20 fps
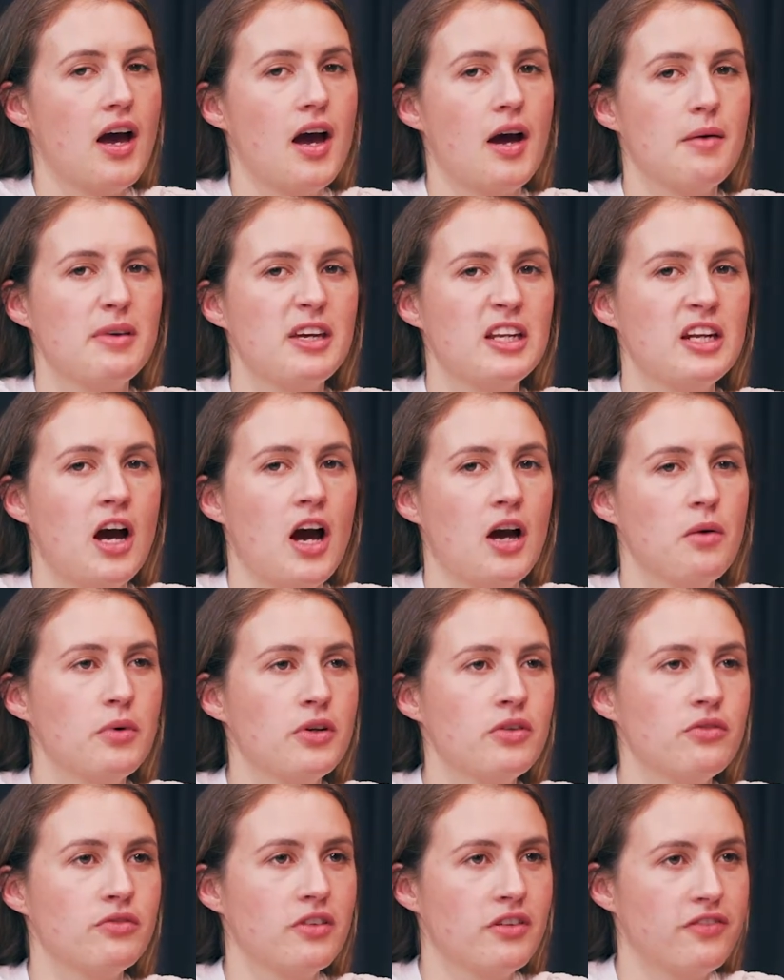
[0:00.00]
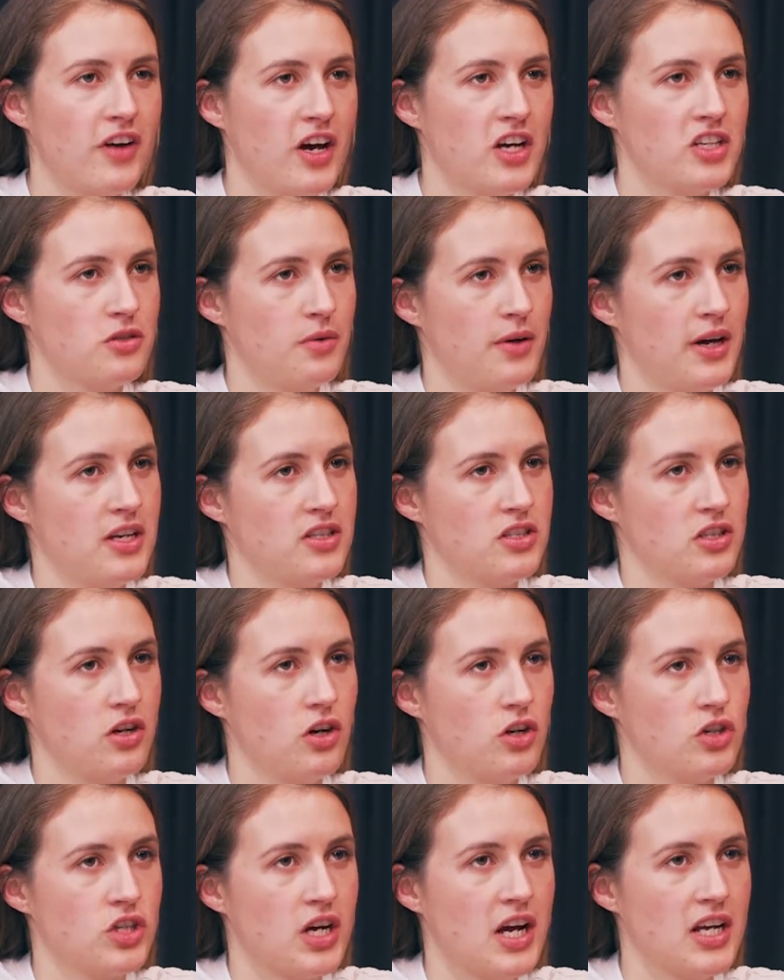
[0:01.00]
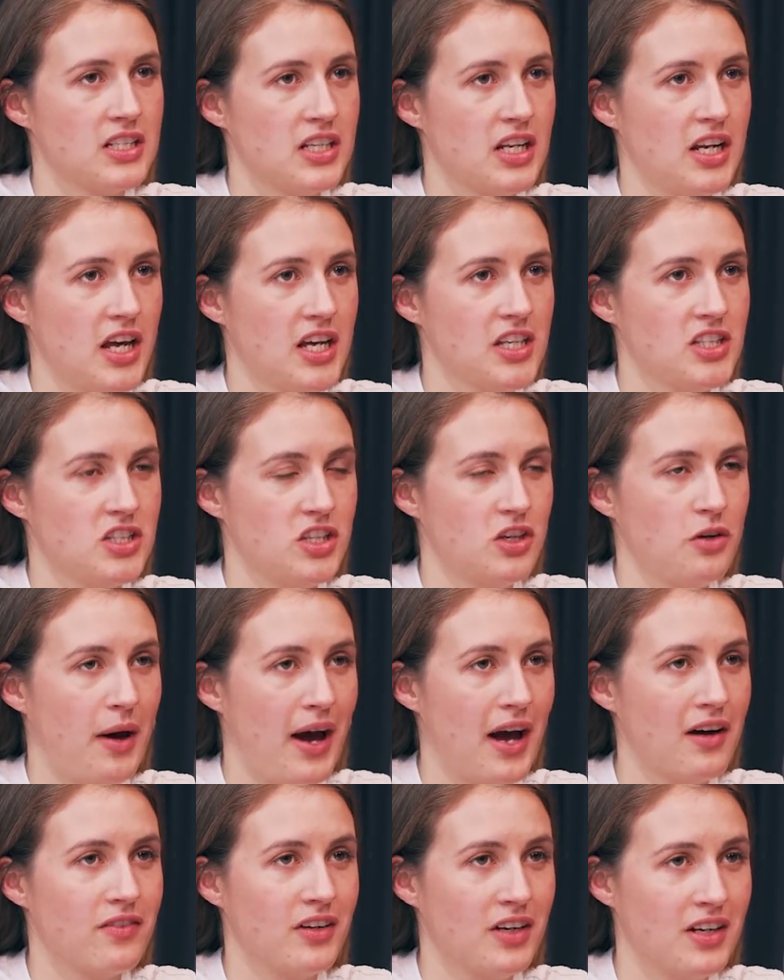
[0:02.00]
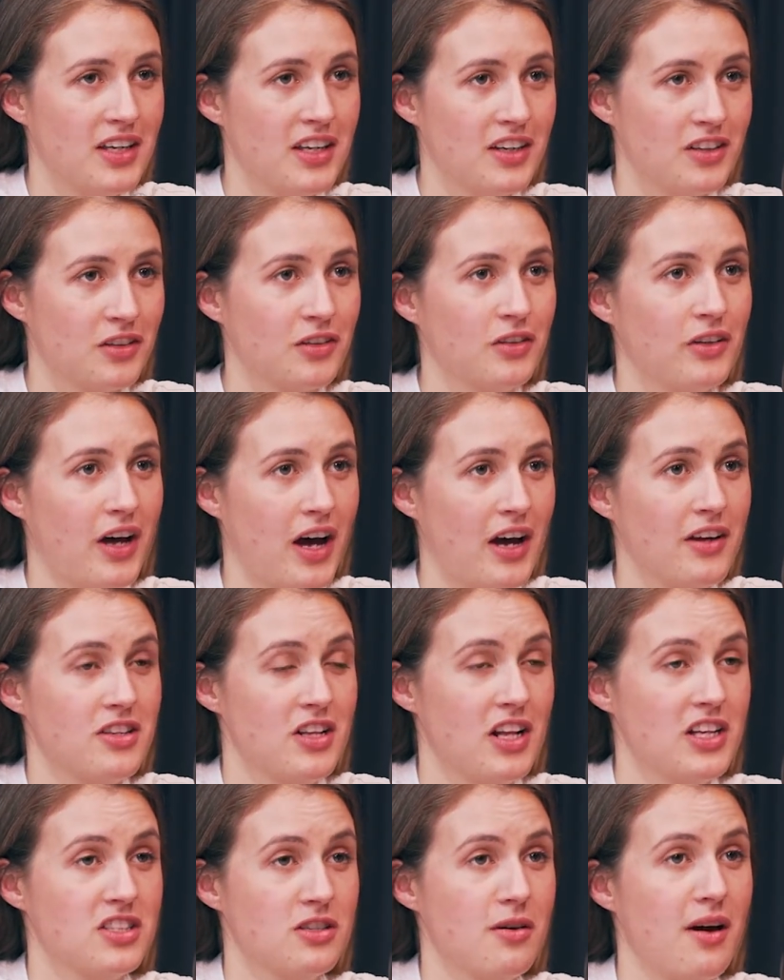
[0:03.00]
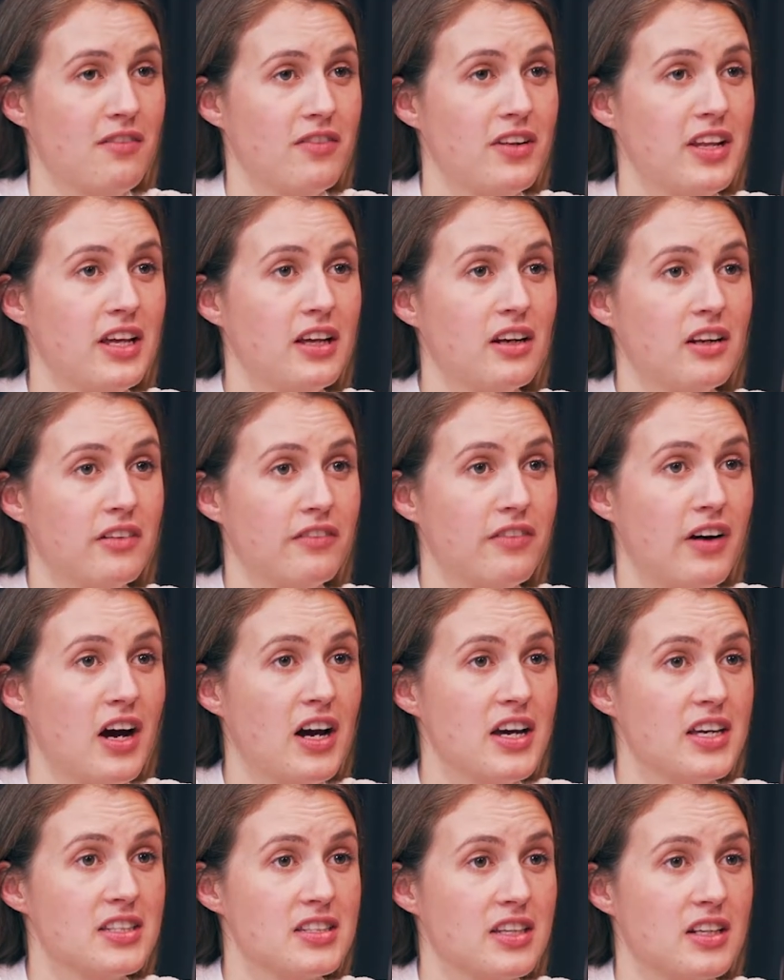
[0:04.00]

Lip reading: I mean, I wouldn't refer to it as a contract unless you have legal advice.